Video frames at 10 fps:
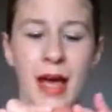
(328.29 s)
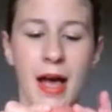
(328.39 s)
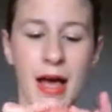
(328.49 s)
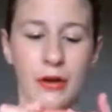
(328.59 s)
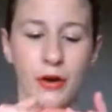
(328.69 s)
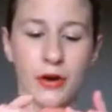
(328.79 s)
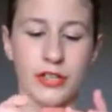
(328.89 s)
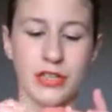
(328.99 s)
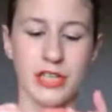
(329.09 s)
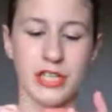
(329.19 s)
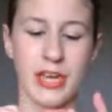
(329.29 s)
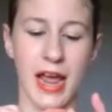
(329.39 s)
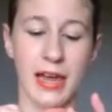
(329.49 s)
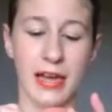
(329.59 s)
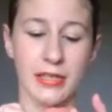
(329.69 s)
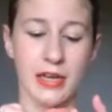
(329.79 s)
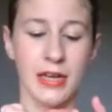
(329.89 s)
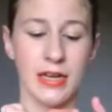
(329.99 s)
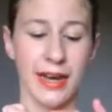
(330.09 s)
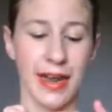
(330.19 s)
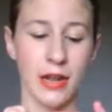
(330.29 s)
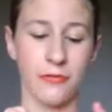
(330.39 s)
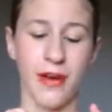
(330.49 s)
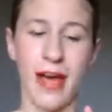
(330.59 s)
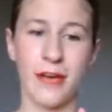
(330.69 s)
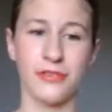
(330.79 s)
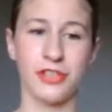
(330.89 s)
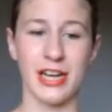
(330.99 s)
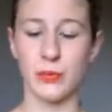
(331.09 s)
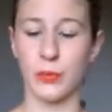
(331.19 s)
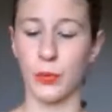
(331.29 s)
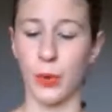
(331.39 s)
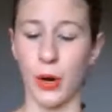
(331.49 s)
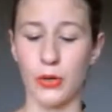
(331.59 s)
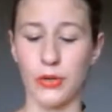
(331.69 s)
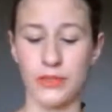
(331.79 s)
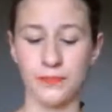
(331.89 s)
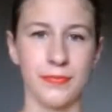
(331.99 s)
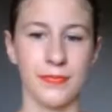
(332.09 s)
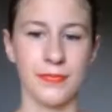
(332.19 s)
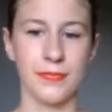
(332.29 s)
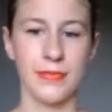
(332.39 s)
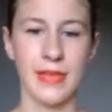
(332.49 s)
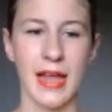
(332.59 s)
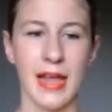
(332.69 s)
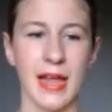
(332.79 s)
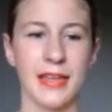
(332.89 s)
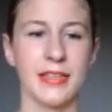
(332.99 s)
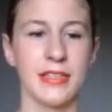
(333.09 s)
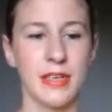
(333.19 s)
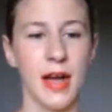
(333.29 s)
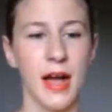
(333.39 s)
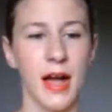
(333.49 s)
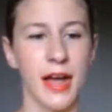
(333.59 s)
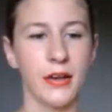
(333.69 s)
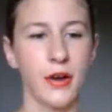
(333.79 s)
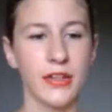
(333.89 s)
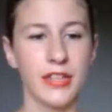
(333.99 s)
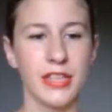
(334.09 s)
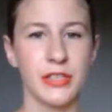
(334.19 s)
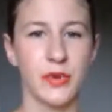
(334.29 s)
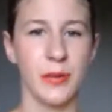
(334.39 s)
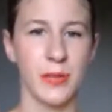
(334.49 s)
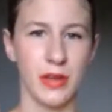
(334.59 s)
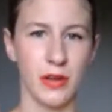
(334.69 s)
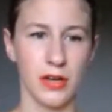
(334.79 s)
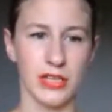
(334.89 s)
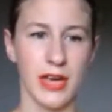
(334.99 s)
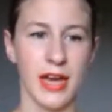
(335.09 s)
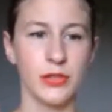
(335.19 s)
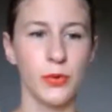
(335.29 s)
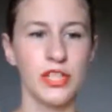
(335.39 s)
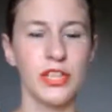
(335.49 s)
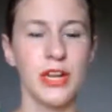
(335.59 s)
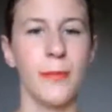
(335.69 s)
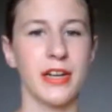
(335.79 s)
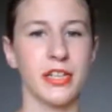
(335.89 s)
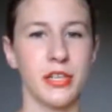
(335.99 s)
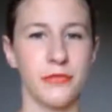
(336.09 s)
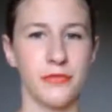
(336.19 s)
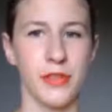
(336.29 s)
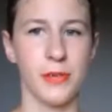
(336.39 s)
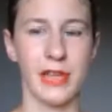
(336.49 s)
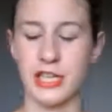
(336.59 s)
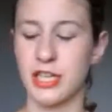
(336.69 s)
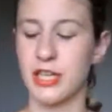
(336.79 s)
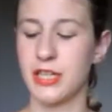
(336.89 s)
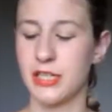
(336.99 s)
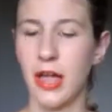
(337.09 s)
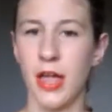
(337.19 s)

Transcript: I got the shade 95 Jasper Rose and I got this one because I swatched a bunch of the blushes